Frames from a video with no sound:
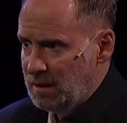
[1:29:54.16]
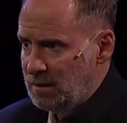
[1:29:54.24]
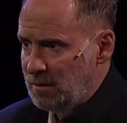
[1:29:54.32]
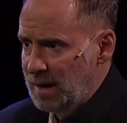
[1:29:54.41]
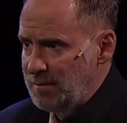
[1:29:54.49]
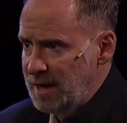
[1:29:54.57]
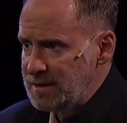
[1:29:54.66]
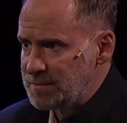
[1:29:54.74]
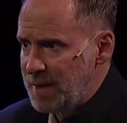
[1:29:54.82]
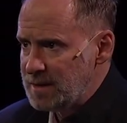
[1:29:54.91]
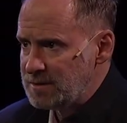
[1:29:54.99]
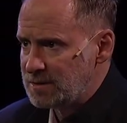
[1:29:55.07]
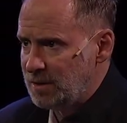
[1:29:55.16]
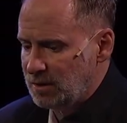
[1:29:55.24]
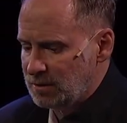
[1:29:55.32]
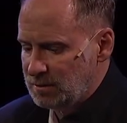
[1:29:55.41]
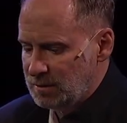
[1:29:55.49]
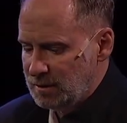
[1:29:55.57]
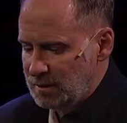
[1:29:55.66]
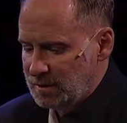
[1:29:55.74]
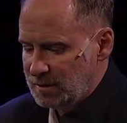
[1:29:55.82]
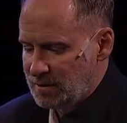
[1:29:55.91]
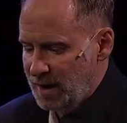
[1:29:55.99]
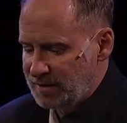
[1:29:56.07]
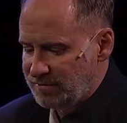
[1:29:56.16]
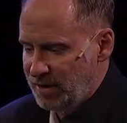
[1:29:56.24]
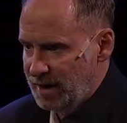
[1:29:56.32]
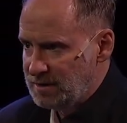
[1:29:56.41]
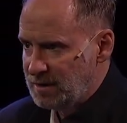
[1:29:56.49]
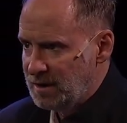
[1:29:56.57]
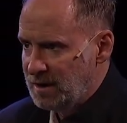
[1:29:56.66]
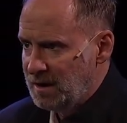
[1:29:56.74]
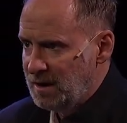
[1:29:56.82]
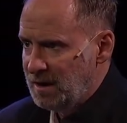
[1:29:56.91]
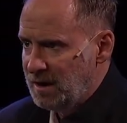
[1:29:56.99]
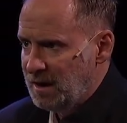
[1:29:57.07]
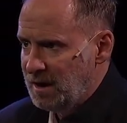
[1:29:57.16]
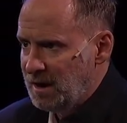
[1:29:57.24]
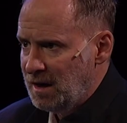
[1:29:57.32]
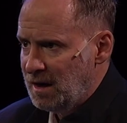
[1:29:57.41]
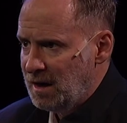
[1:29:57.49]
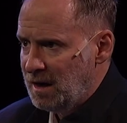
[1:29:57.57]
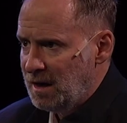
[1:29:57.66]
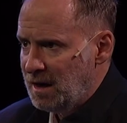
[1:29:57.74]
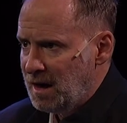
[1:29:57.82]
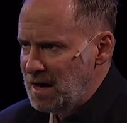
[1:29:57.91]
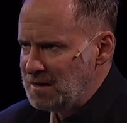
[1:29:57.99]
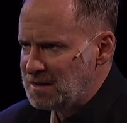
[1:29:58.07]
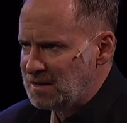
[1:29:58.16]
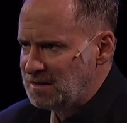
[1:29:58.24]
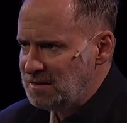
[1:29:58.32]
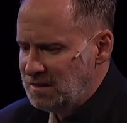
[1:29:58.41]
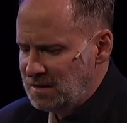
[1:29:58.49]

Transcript: "Why, bless my soul," cried Fred. "Uncle?"